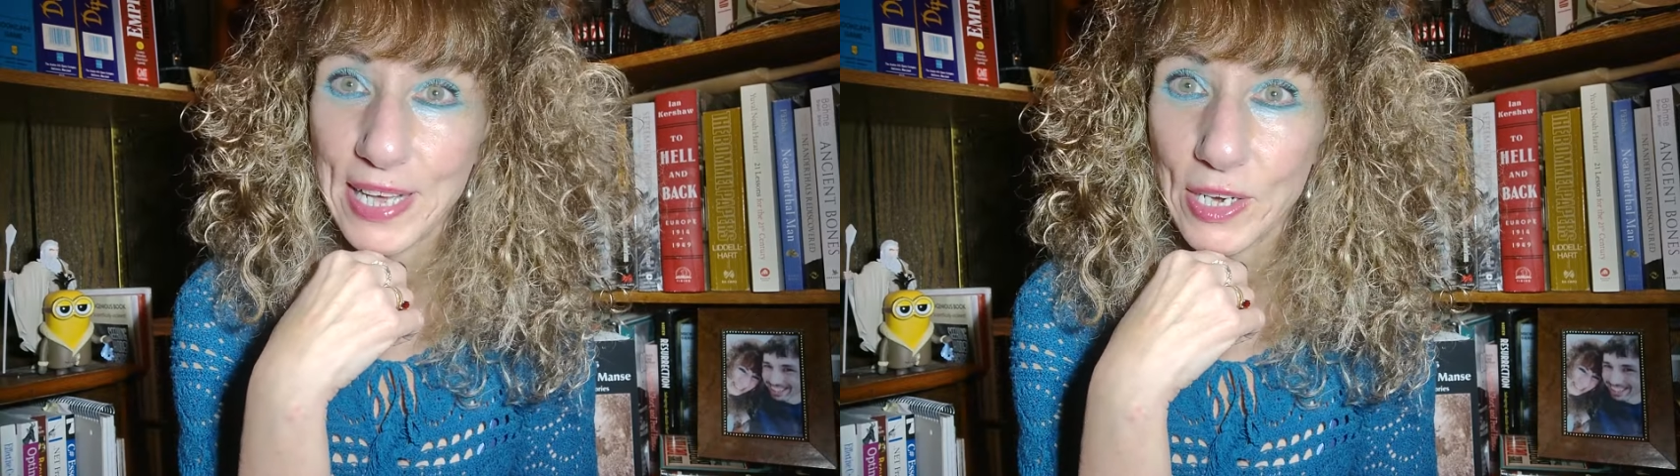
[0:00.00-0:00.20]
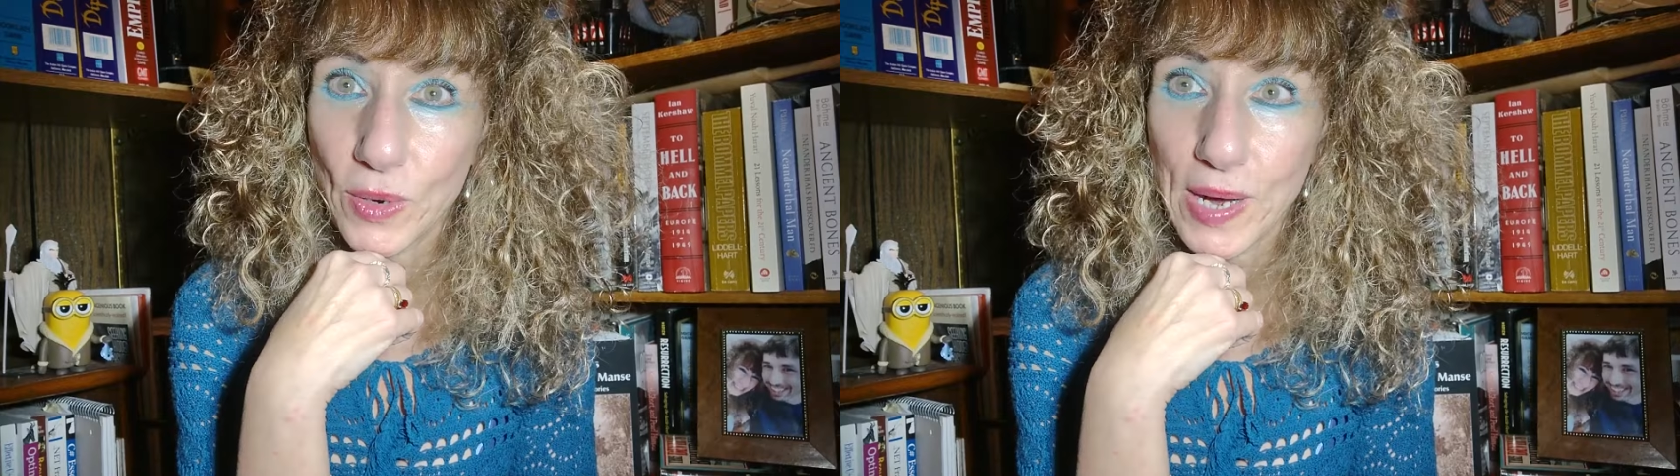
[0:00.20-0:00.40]

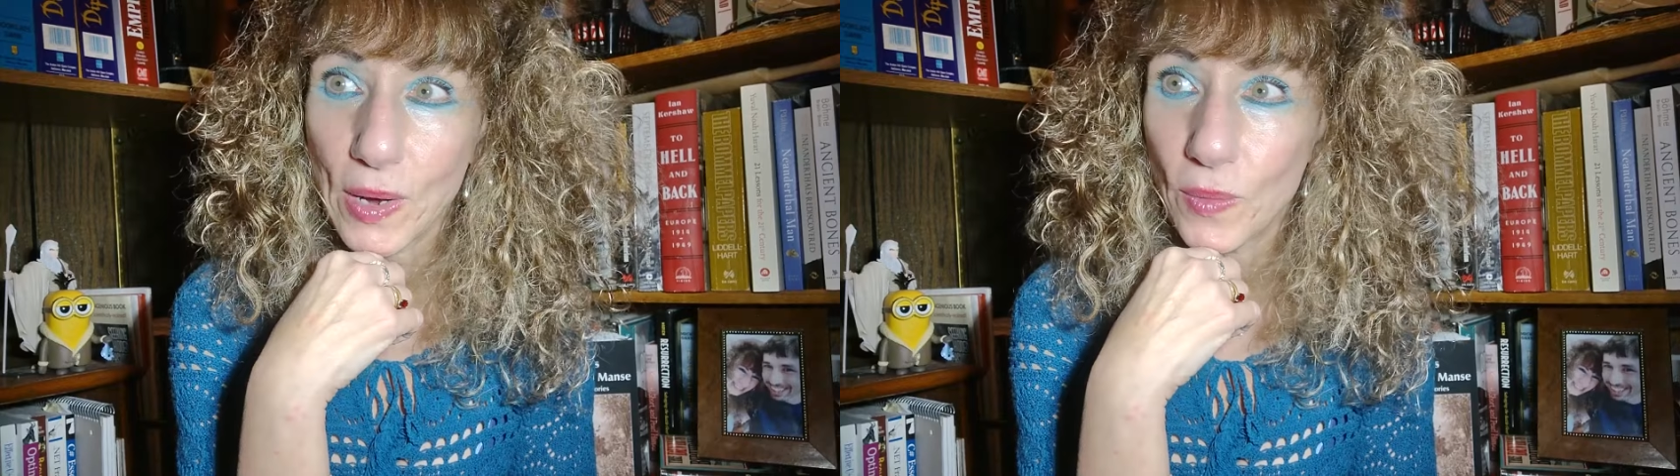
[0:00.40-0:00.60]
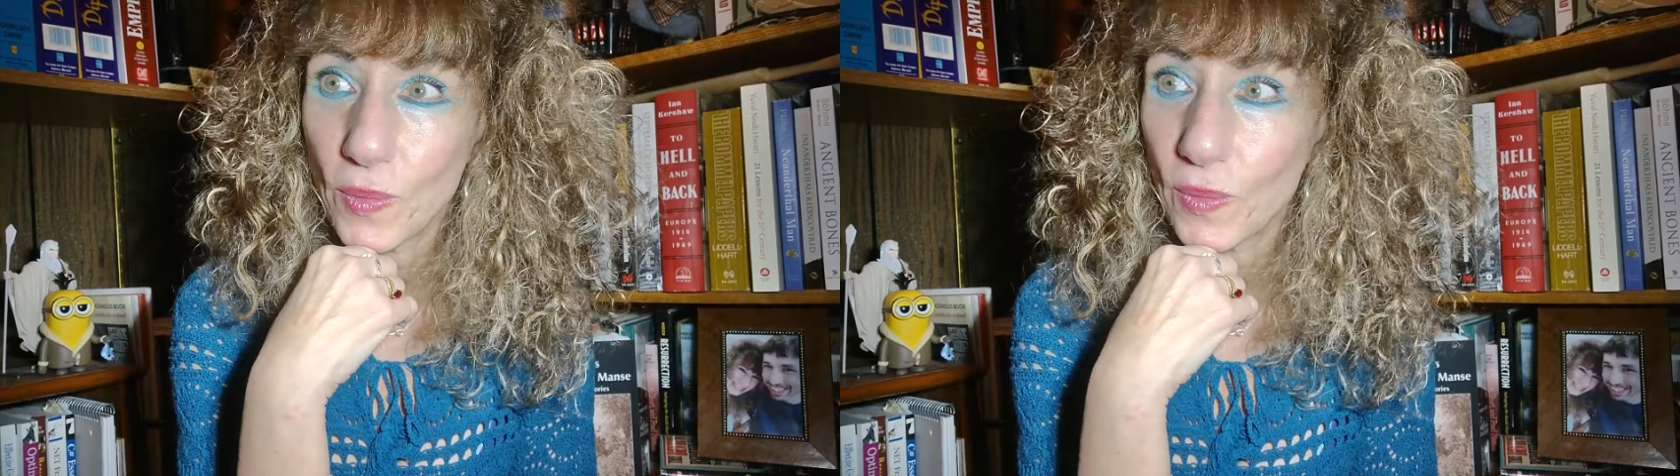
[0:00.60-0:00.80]
I go
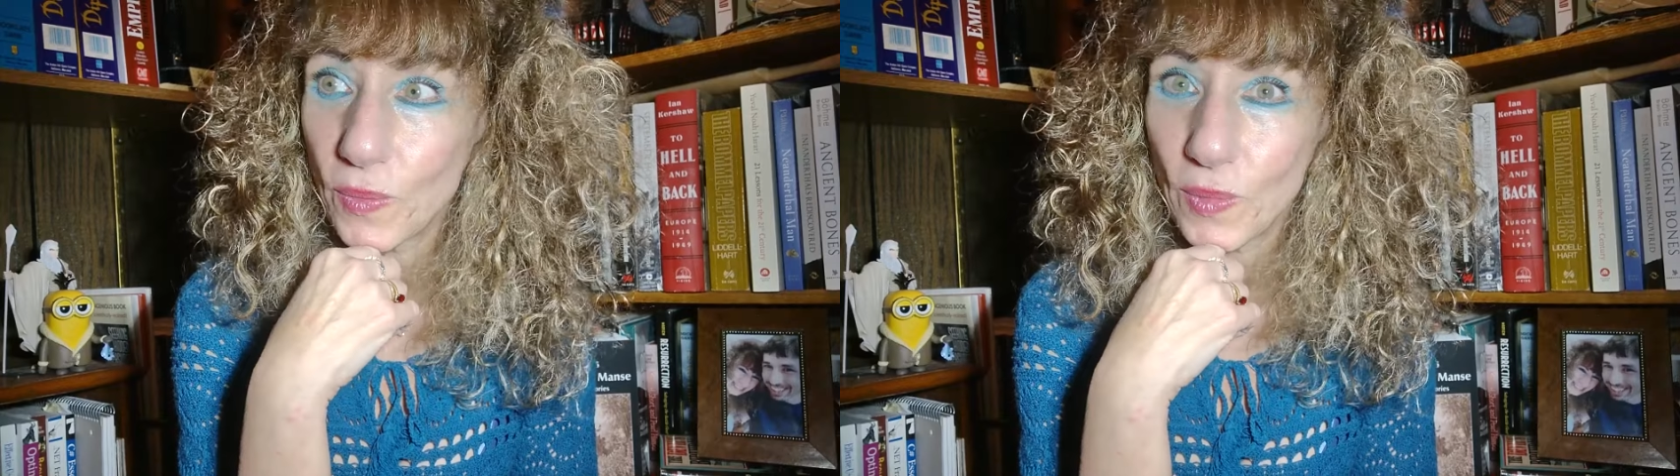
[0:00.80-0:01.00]
out